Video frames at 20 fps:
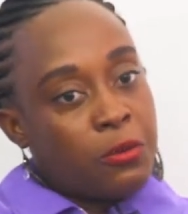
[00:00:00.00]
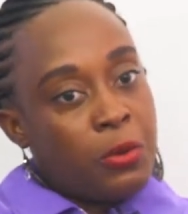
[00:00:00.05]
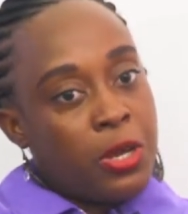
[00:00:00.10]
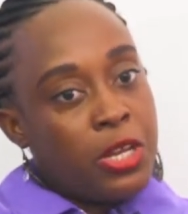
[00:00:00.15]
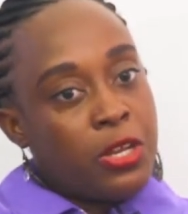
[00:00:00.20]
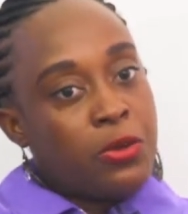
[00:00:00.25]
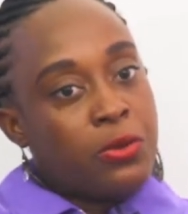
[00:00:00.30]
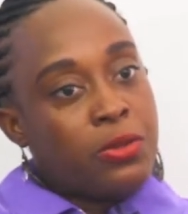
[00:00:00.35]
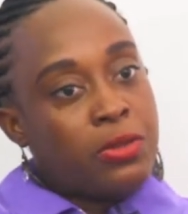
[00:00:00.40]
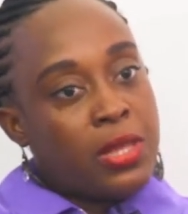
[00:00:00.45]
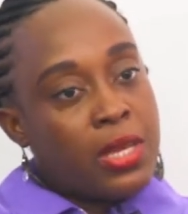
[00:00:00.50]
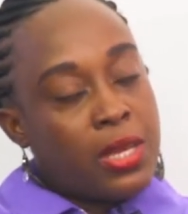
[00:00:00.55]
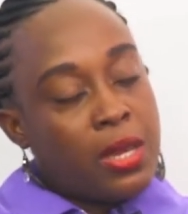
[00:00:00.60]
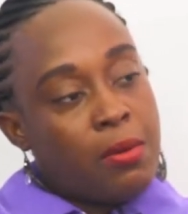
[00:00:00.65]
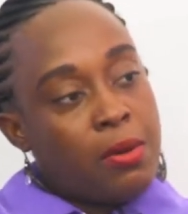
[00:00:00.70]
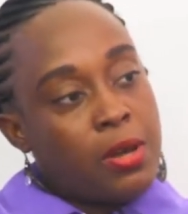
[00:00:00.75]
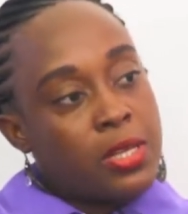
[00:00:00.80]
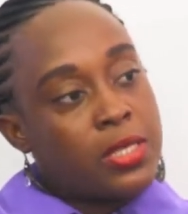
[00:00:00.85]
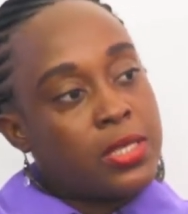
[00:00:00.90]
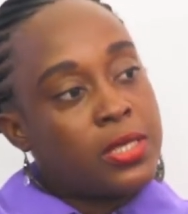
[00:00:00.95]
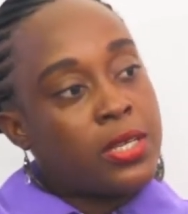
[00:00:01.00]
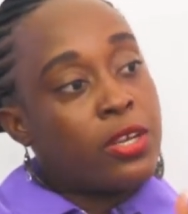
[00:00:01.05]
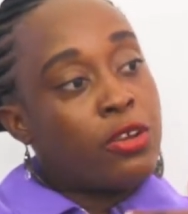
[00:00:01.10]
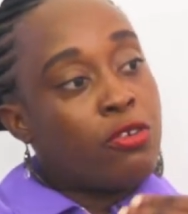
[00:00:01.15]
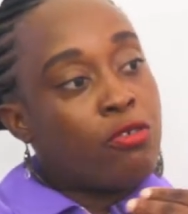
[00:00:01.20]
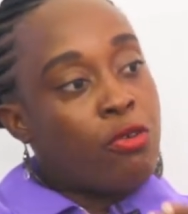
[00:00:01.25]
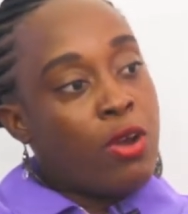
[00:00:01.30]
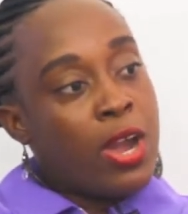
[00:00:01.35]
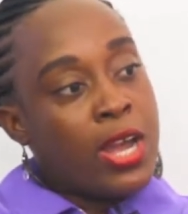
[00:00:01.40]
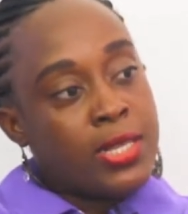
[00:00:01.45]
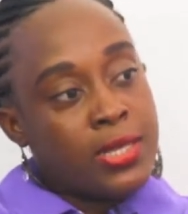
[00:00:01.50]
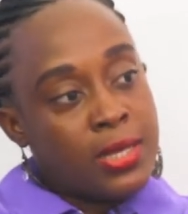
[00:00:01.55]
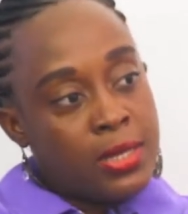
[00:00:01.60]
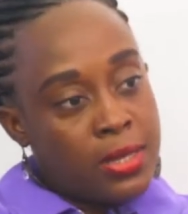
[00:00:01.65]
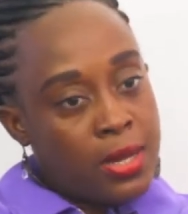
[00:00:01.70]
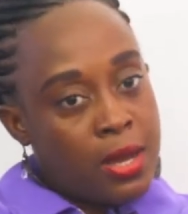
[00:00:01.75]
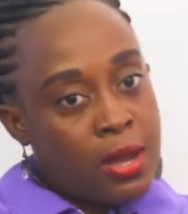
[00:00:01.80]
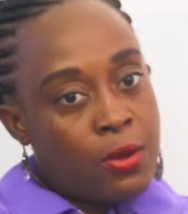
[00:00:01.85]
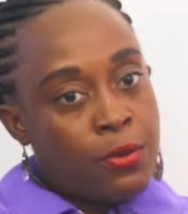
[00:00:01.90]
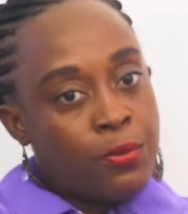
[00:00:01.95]
When you think about it and you write it
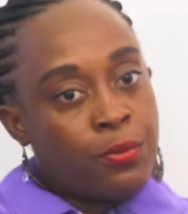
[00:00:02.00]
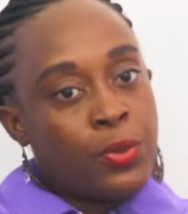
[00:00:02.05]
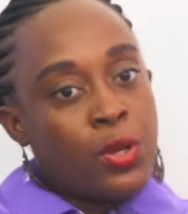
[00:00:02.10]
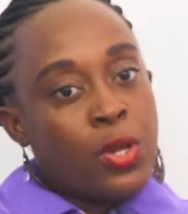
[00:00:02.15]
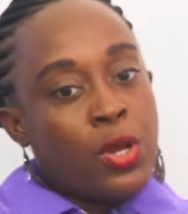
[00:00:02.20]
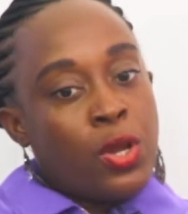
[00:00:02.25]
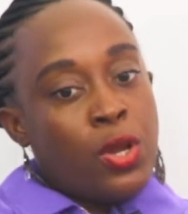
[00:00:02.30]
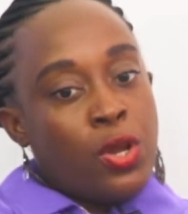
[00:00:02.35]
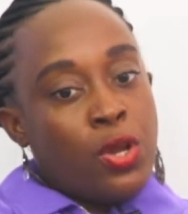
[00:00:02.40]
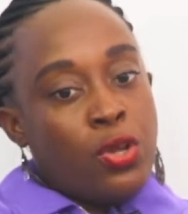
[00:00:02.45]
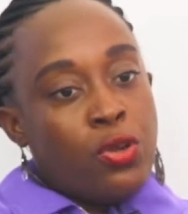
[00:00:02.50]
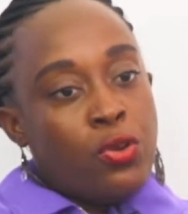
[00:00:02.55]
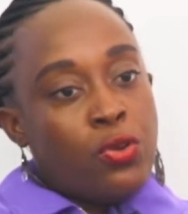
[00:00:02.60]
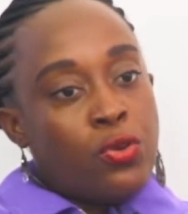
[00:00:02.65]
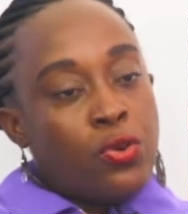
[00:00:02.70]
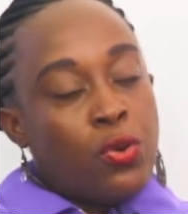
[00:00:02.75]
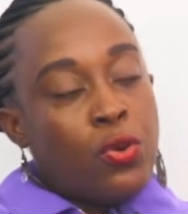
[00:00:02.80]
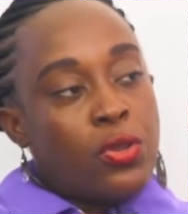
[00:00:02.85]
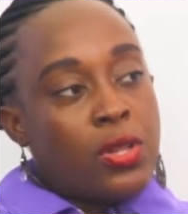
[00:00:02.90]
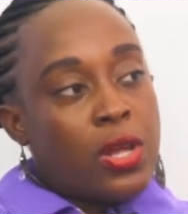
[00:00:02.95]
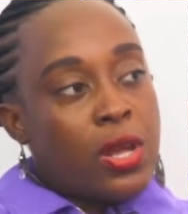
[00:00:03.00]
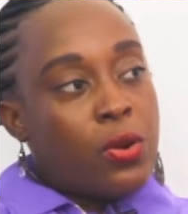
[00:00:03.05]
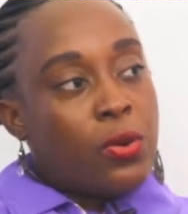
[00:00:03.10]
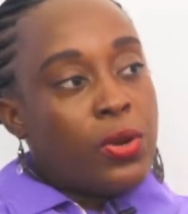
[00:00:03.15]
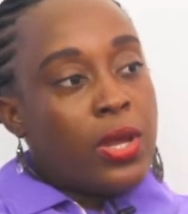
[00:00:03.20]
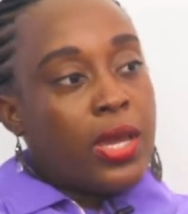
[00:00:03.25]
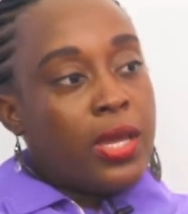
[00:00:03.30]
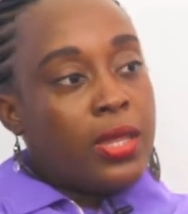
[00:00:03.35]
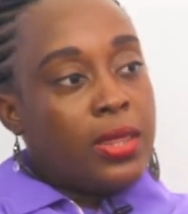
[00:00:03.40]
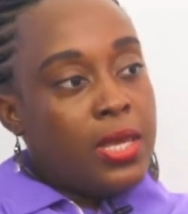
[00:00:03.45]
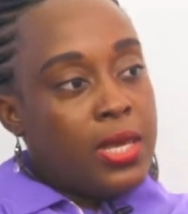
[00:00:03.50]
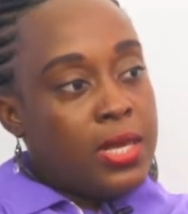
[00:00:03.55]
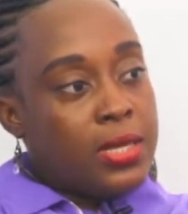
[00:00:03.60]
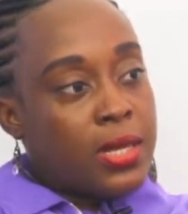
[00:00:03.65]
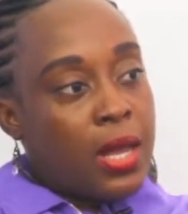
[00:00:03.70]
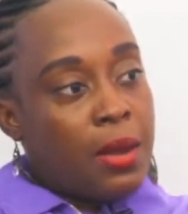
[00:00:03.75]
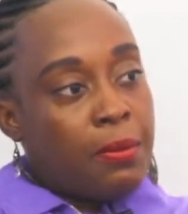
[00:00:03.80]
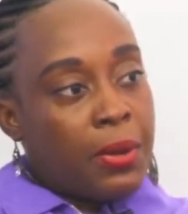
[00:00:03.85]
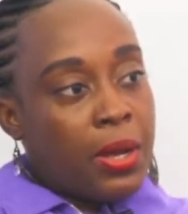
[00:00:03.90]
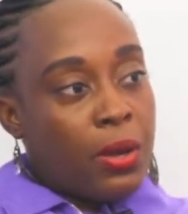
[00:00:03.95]
down, you know that, okay, these
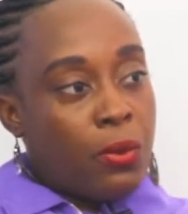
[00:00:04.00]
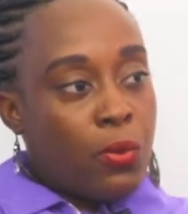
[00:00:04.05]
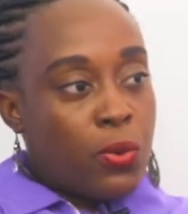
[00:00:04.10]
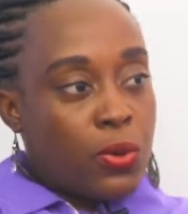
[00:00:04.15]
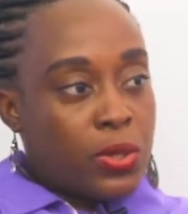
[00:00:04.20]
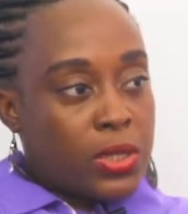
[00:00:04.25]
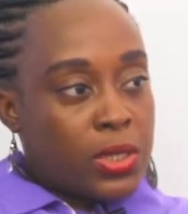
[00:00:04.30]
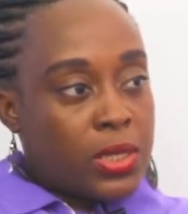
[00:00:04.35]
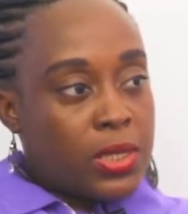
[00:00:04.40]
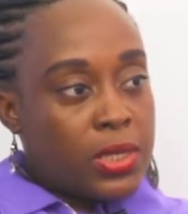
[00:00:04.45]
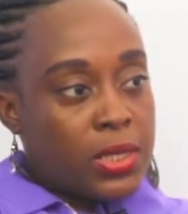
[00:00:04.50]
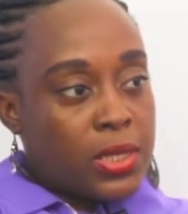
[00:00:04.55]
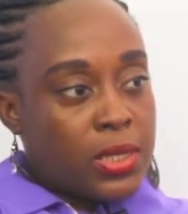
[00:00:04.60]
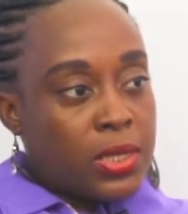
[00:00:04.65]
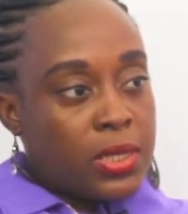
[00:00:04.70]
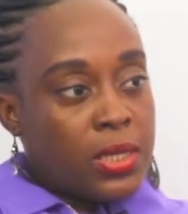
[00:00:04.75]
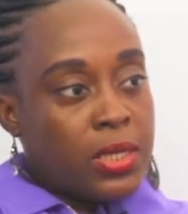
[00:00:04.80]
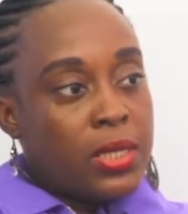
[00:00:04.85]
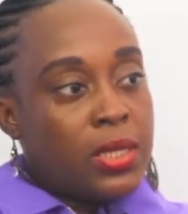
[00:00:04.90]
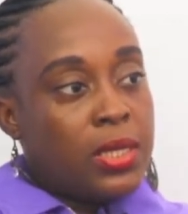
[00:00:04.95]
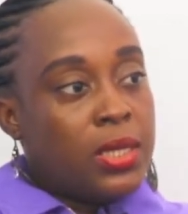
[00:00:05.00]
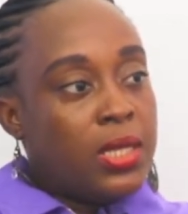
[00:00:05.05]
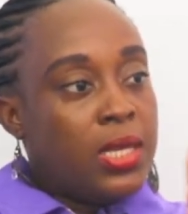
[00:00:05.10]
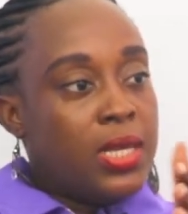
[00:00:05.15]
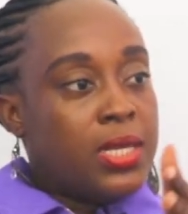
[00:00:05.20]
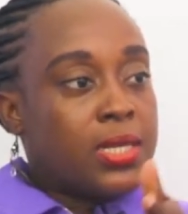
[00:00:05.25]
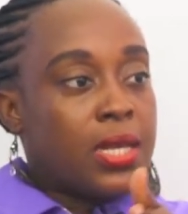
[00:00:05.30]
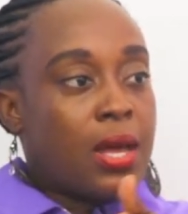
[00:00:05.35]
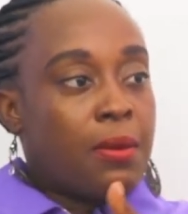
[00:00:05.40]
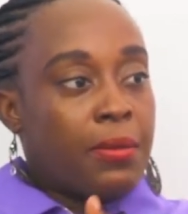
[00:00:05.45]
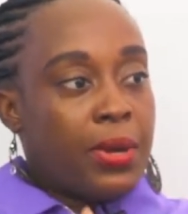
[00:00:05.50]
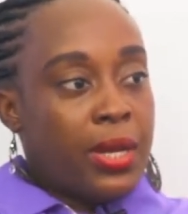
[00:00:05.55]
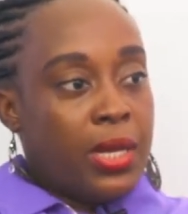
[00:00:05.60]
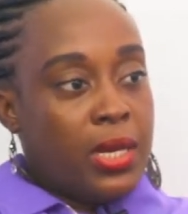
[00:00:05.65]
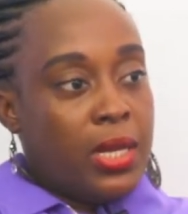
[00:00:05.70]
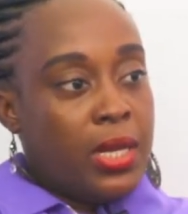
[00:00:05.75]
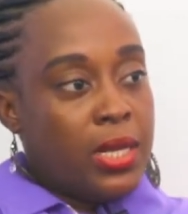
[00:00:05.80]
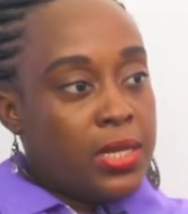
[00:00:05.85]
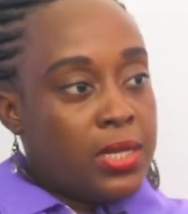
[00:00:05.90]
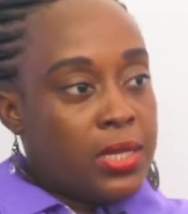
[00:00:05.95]
are my wants, these are my
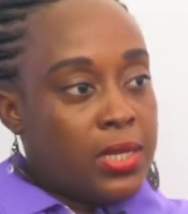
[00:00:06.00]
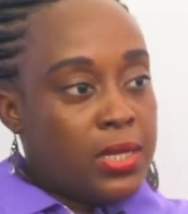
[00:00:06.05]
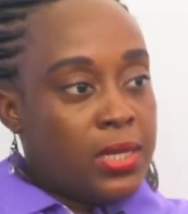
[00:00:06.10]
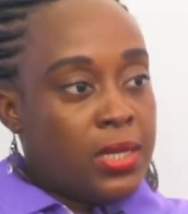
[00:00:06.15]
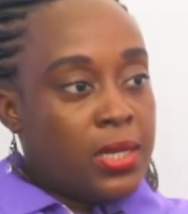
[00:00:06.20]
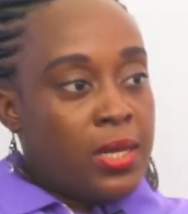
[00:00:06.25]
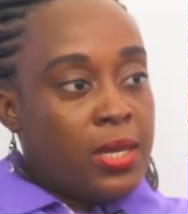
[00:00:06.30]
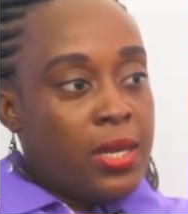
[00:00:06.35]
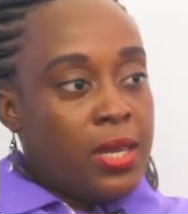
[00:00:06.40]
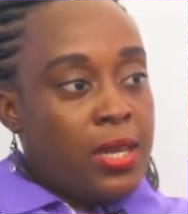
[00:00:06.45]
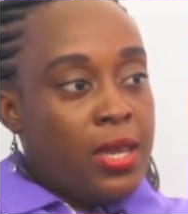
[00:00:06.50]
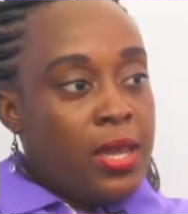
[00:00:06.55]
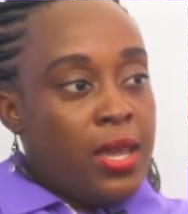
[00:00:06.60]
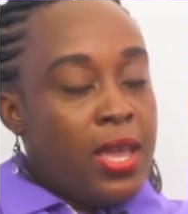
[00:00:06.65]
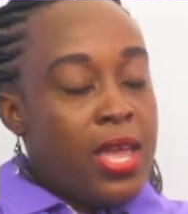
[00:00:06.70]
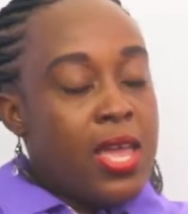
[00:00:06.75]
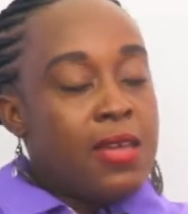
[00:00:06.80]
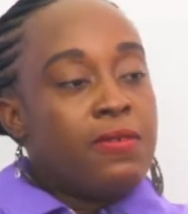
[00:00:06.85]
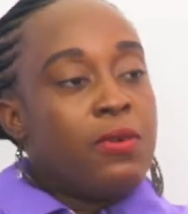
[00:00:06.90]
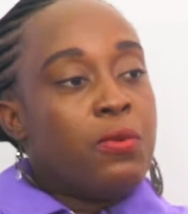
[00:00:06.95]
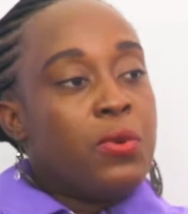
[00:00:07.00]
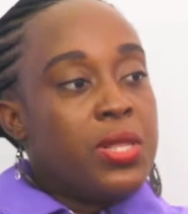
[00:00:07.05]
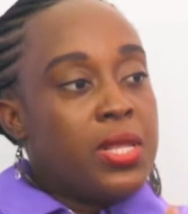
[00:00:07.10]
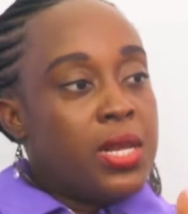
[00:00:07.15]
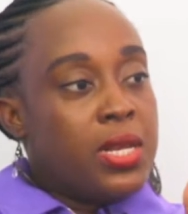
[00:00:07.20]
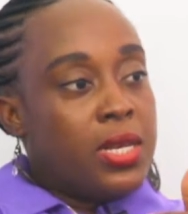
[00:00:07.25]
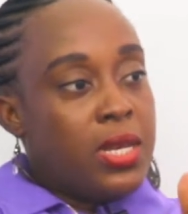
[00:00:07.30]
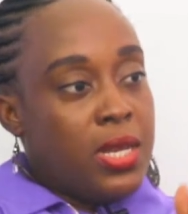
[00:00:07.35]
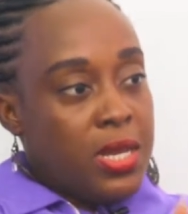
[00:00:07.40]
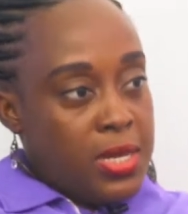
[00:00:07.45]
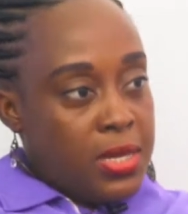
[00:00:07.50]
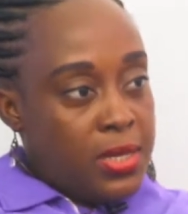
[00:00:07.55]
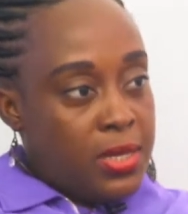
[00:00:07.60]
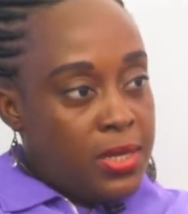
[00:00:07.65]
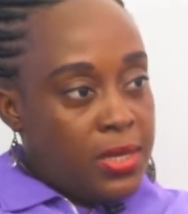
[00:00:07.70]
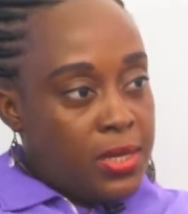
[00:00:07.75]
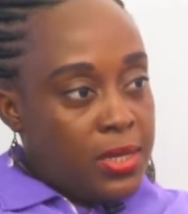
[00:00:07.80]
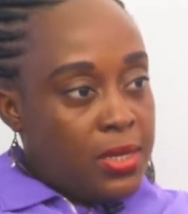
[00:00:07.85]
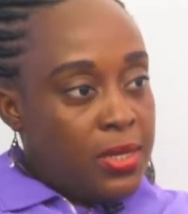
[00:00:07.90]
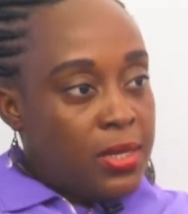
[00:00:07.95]
needs. Even with the
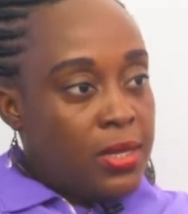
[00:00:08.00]
needs,